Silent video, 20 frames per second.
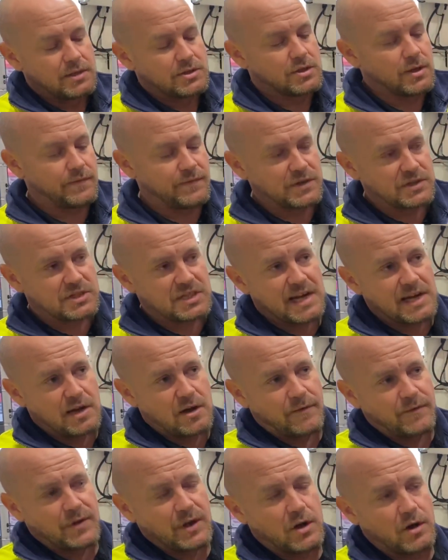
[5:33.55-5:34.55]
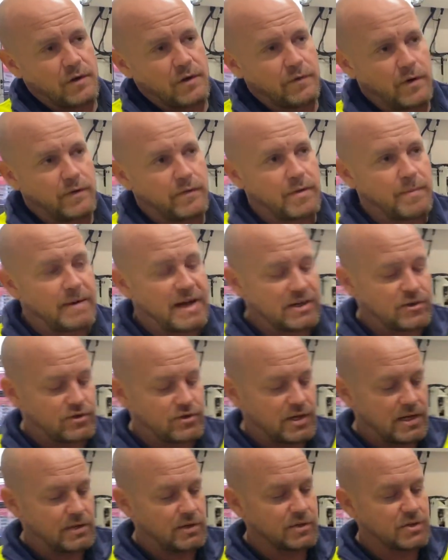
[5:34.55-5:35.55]
So if you take off the cover of the
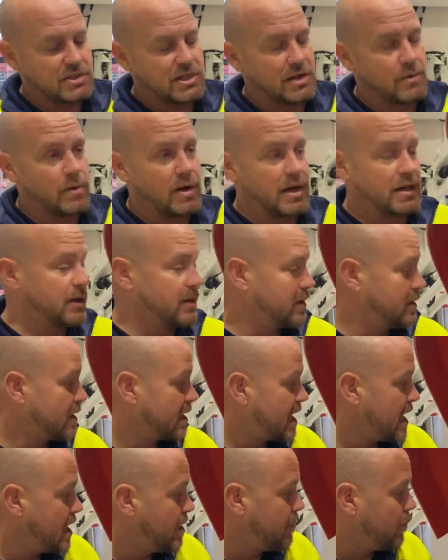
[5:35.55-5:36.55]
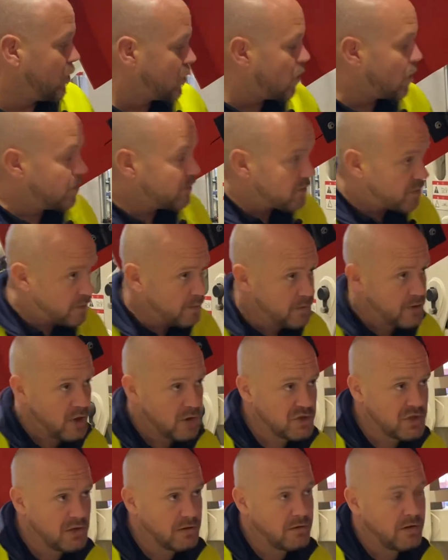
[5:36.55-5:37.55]
battery, you'll see where the cable comes from the
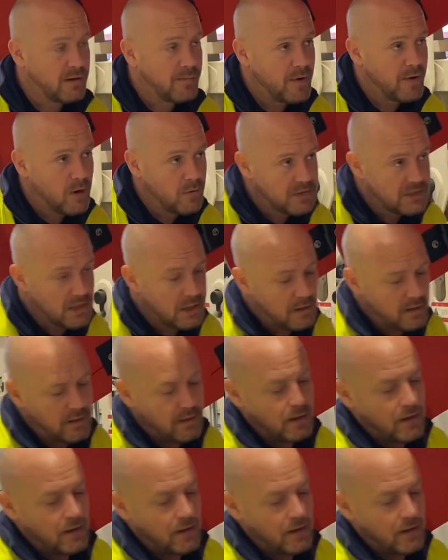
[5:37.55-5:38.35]
auxiliary motor,